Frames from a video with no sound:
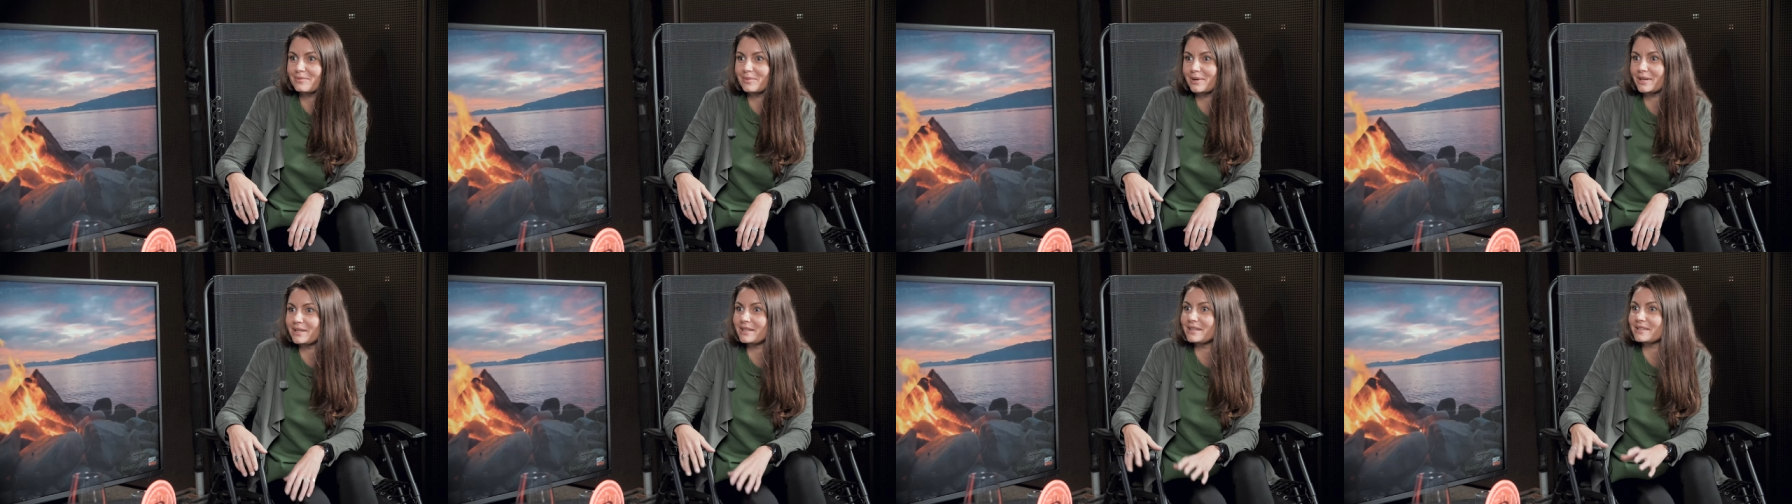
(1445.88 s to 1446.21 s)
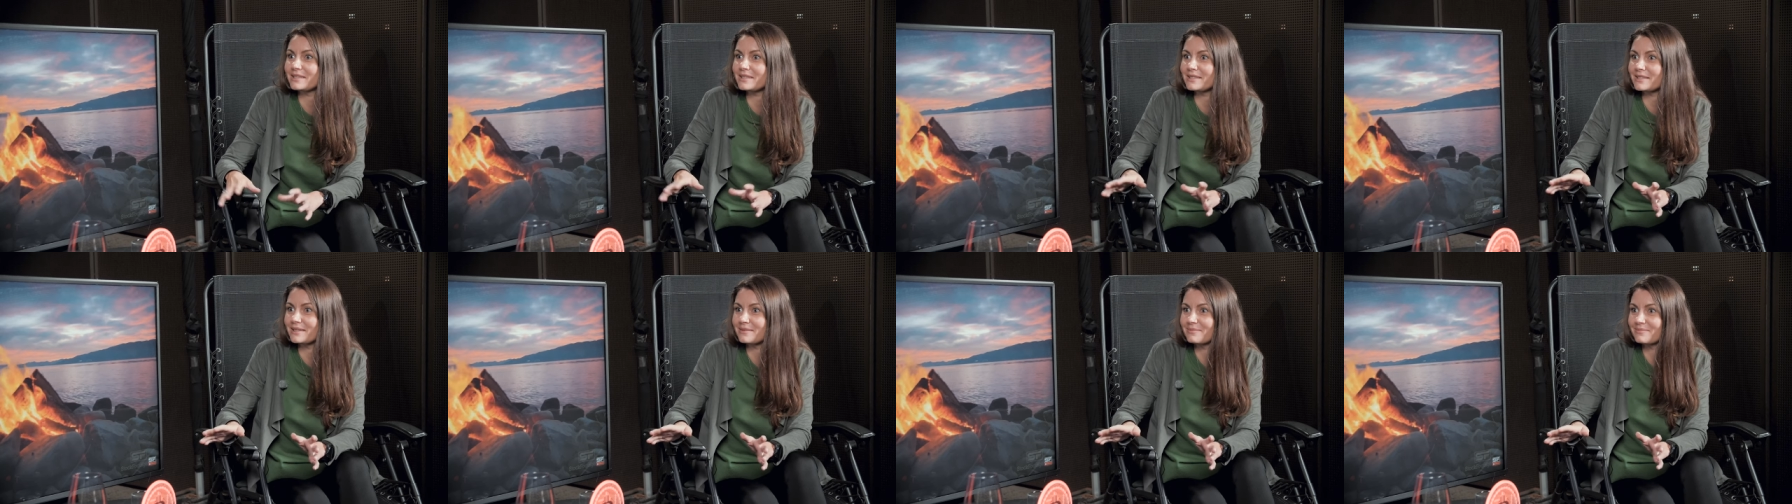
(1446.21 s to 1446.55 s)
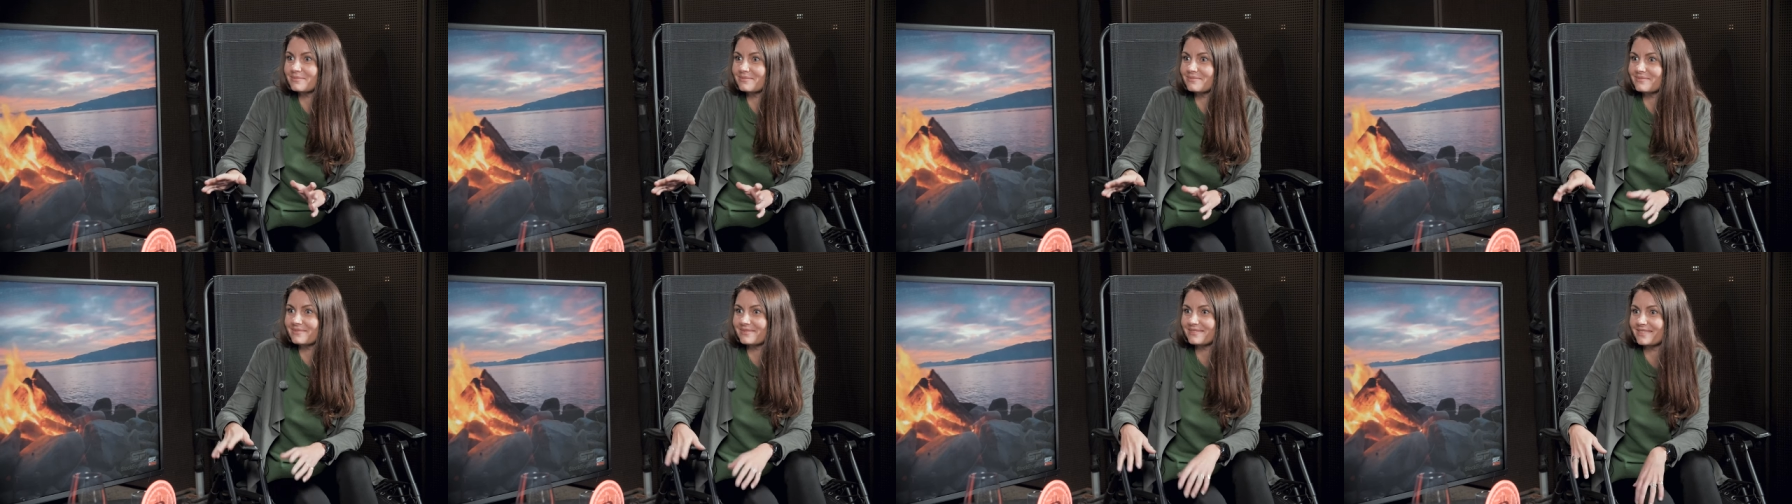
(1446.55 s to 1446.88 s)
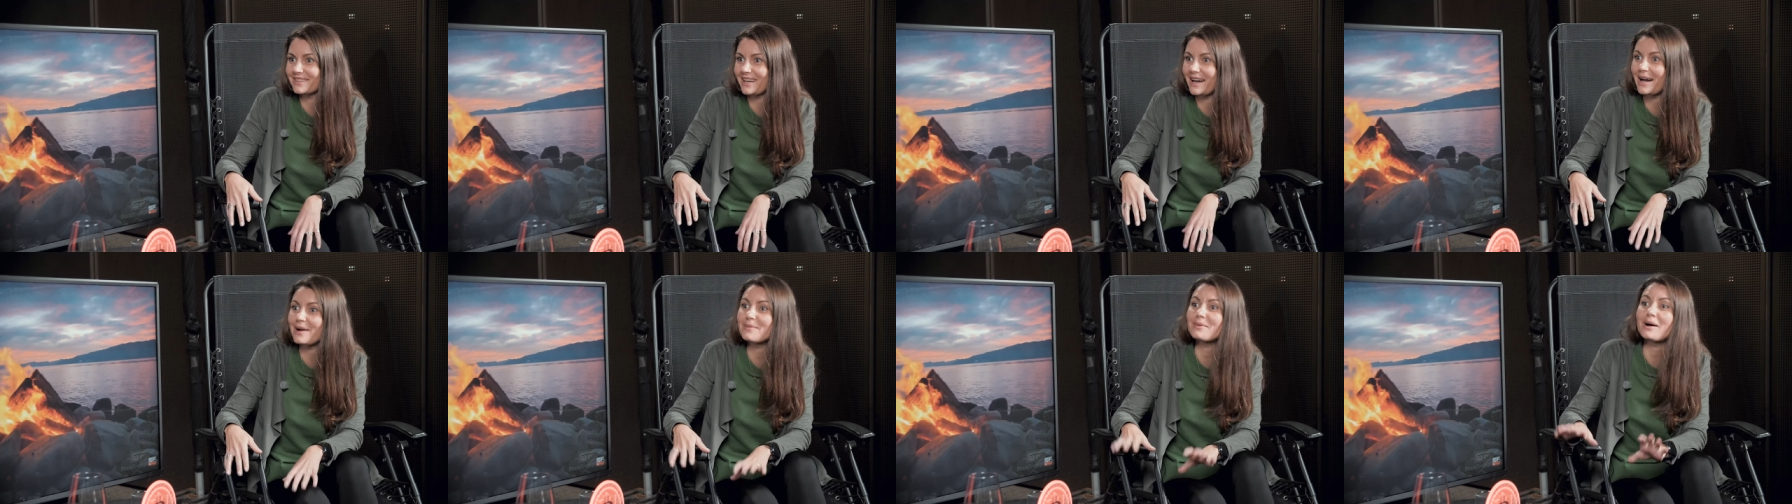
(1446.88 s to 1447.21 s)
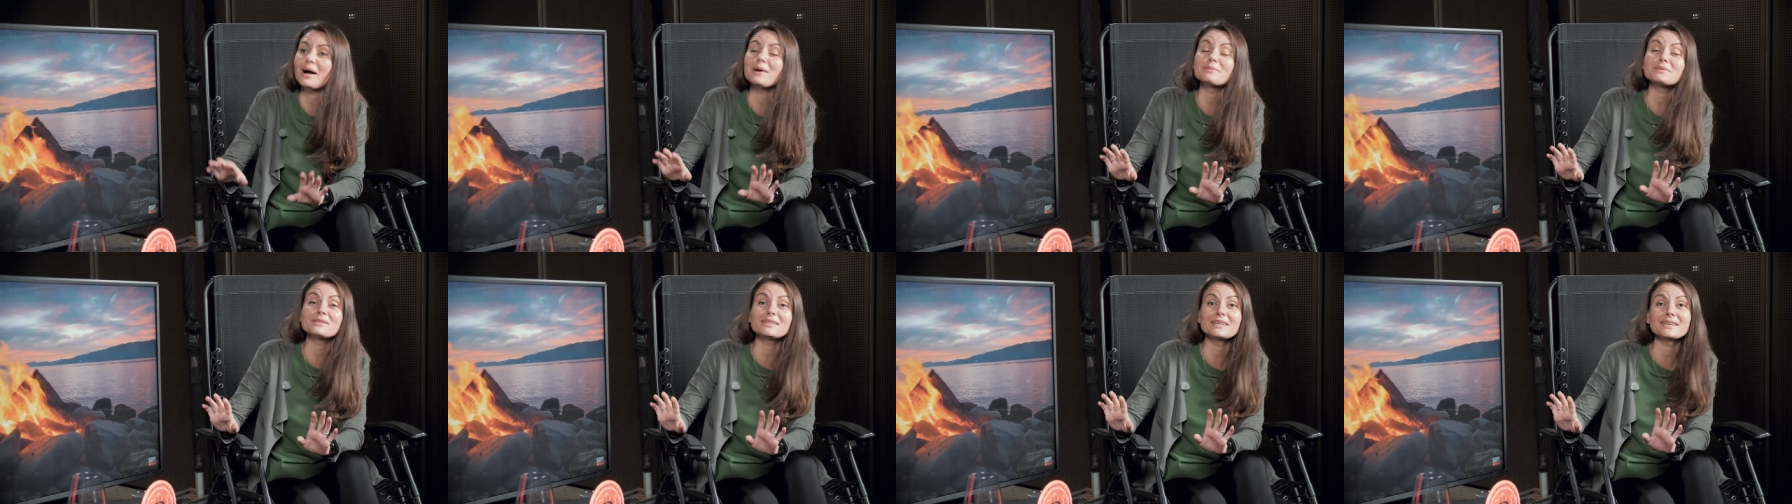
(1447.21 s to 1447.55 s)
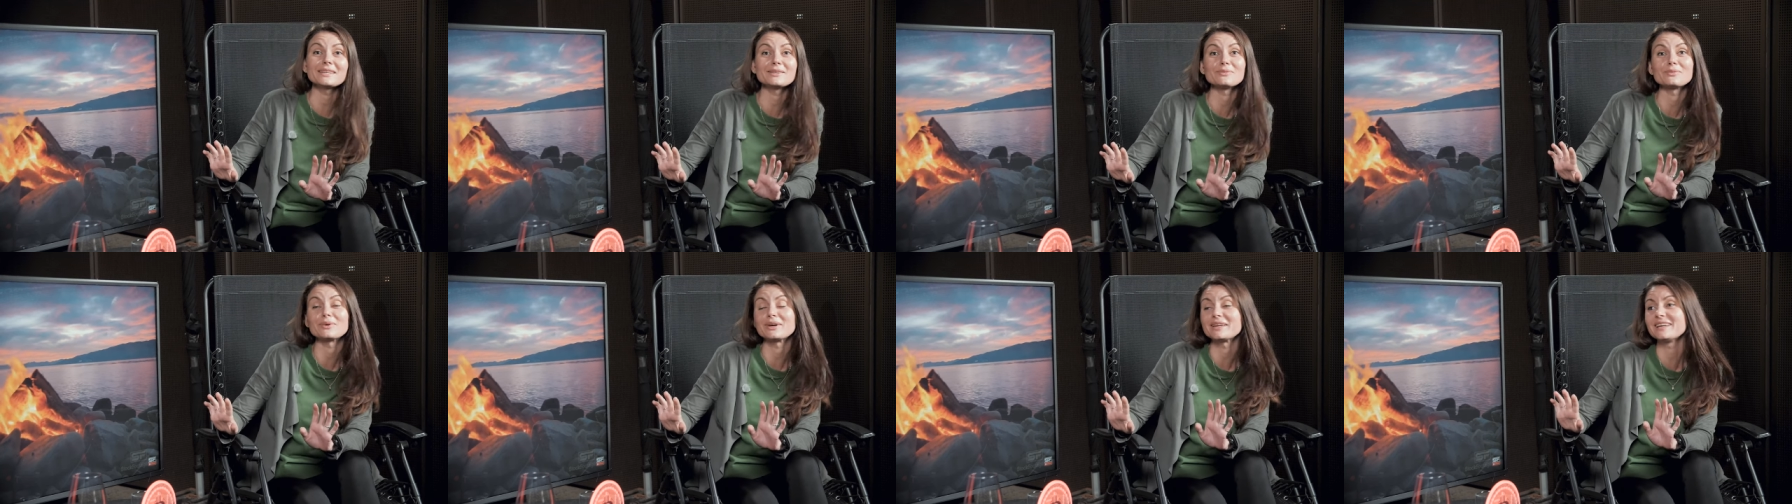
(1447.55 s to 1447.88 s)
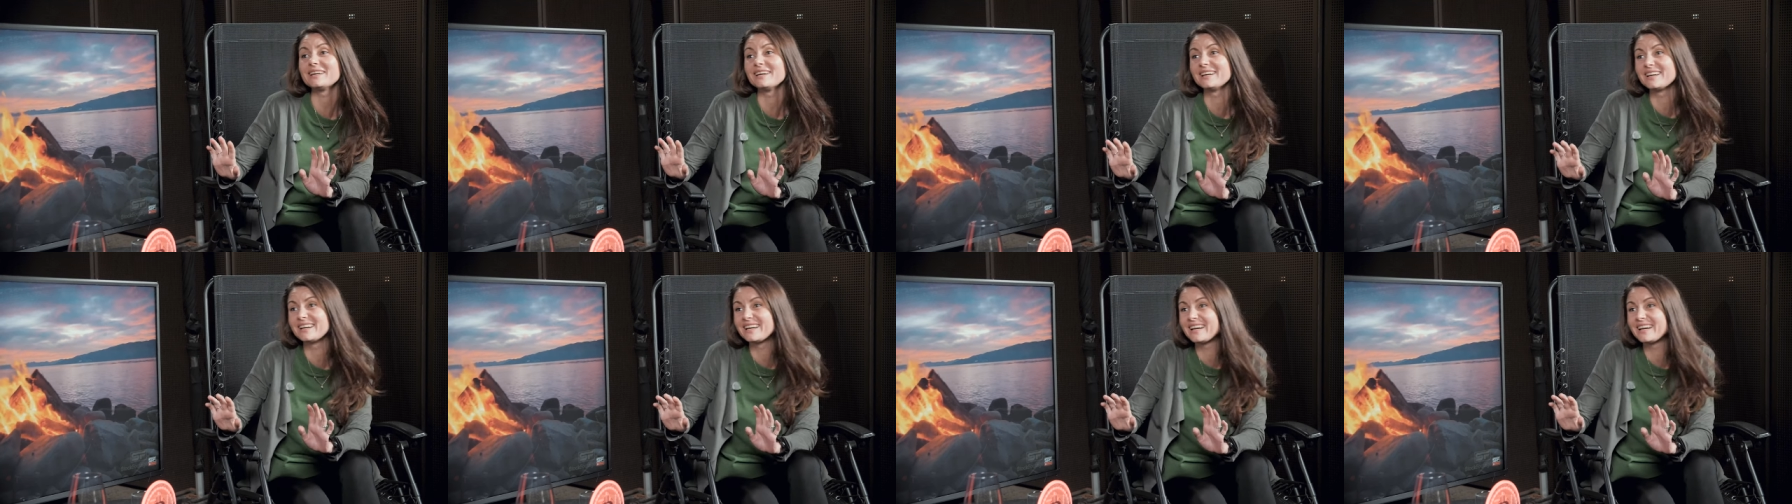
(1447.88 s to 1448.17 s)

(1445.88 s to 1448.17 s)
but let's see. Let's see. I'm, I'm staying away.